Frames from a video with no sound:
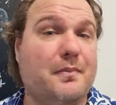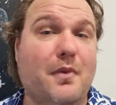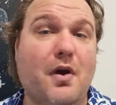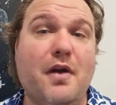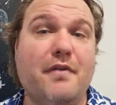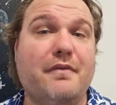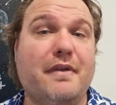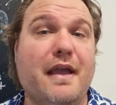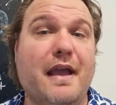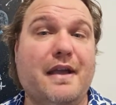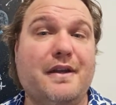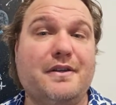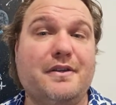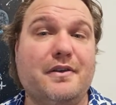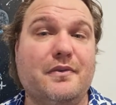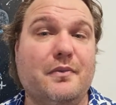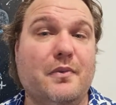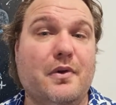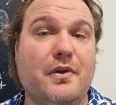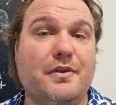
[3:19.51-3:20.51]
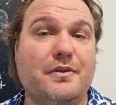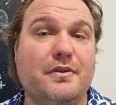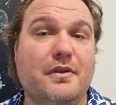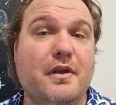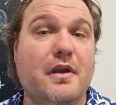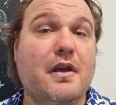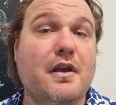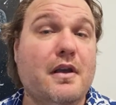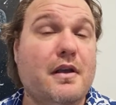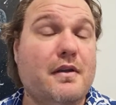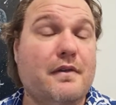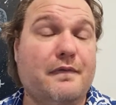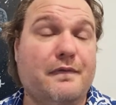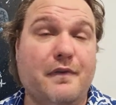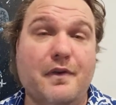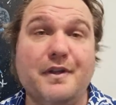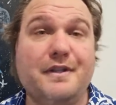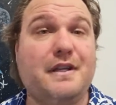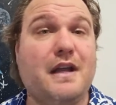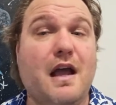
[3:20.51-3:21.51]
my reaction was,
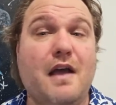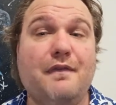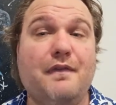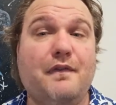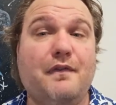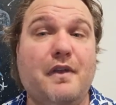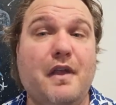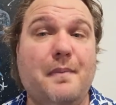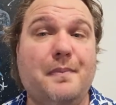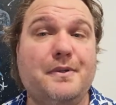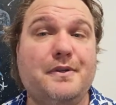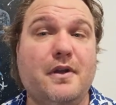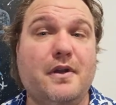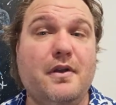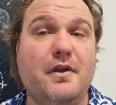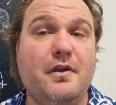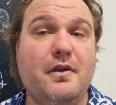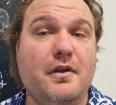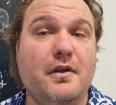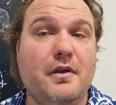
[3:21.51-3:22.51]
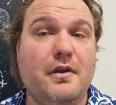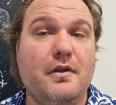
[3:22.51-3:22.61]
first half of the episode?